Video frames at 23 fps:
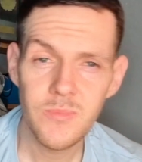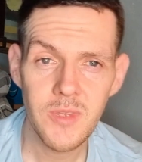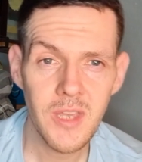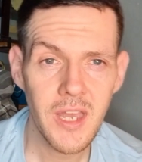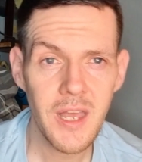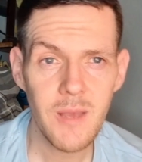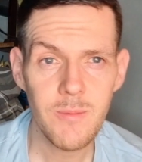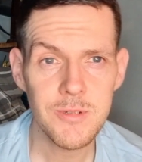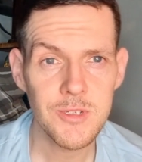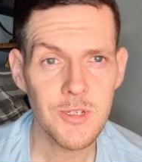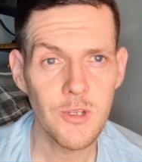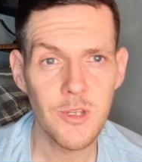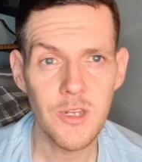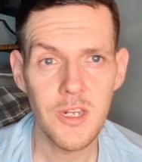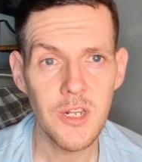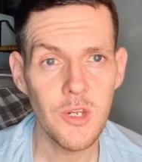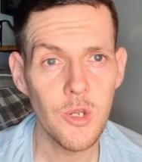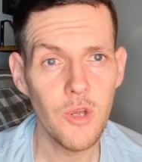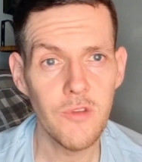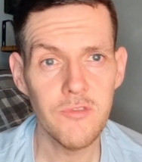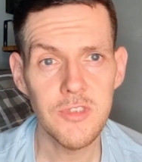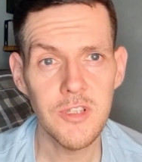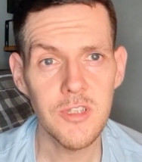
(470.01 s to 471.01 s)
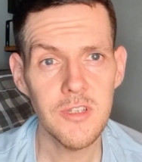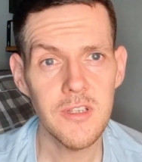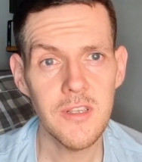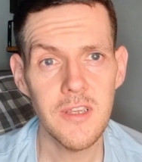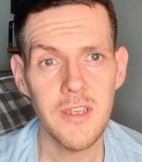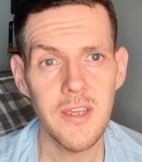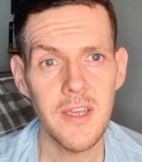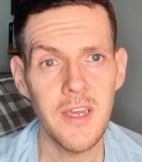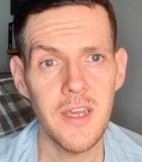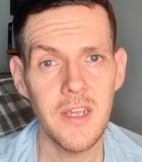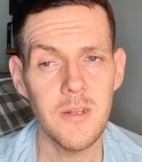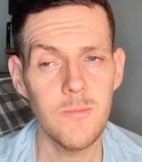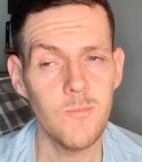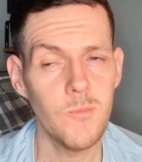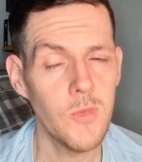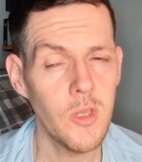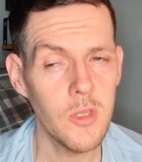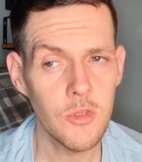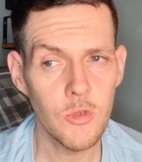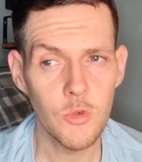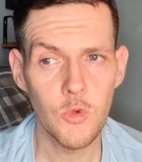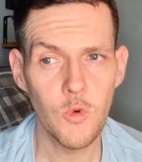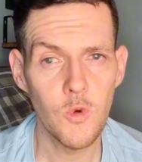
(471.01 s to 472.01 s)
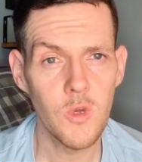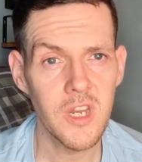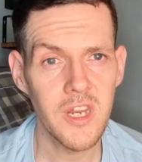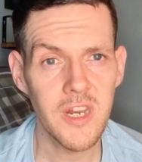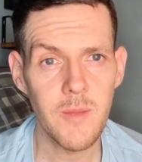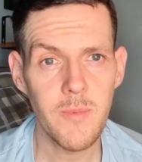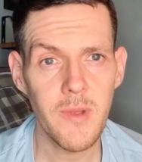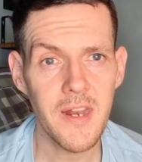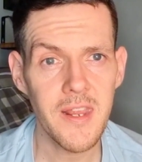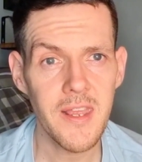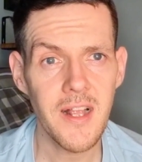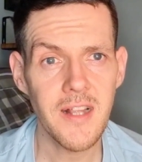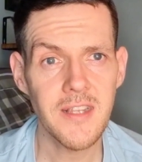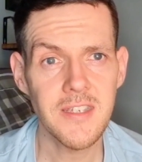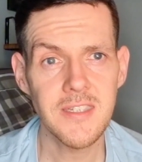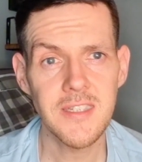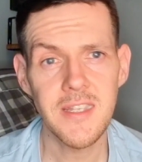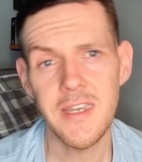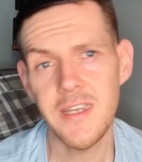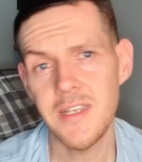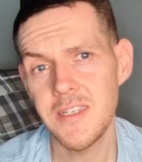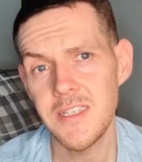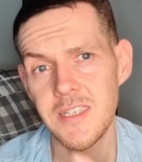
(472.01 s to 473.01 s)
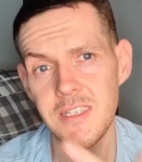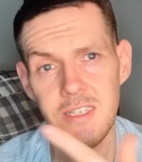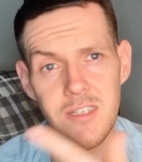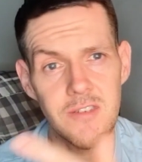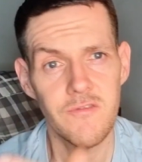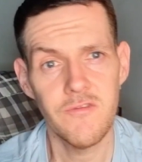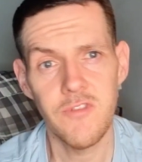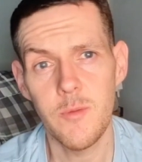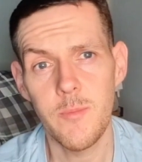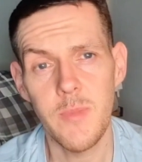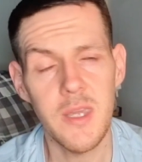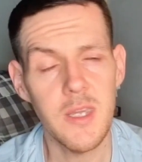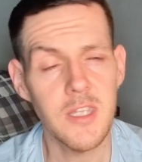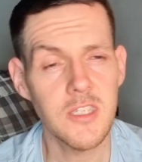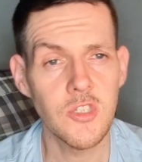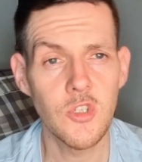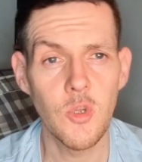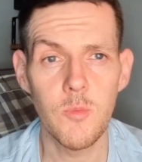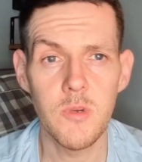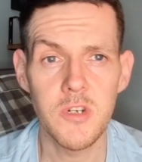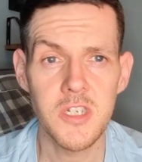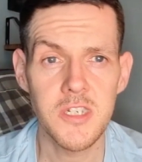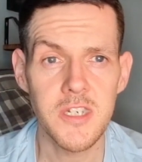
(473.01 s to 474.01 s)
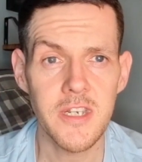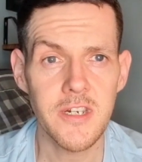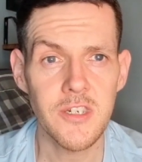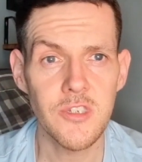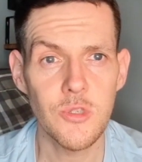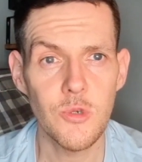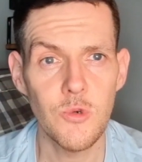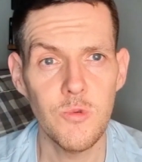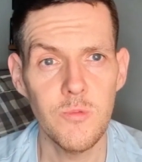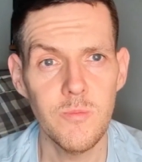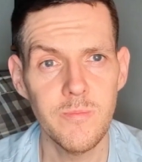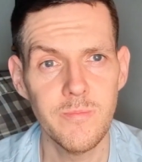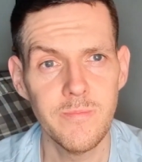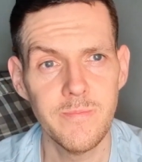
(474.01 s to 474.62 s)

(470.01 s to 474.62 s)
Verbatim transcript: absolutely loved it, and I don't know what anybody else thinks. For me, it's number six though.